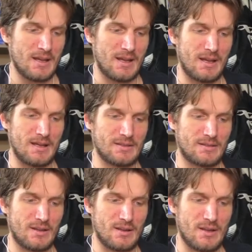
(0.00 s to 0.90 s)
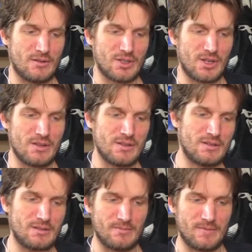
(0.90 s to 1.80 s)
So I'll show
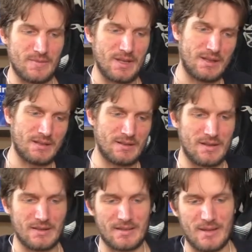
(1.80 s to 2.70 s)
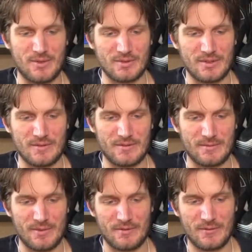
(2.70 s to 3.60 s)
you some examples of
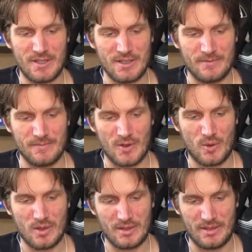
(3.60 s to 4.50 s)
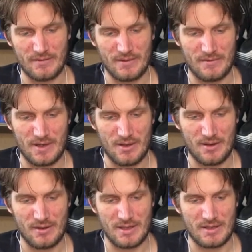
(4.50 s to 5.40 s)
some of the footage. The quality of the
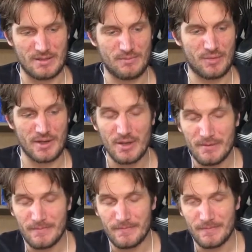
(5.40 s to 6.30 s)
video is pretty good.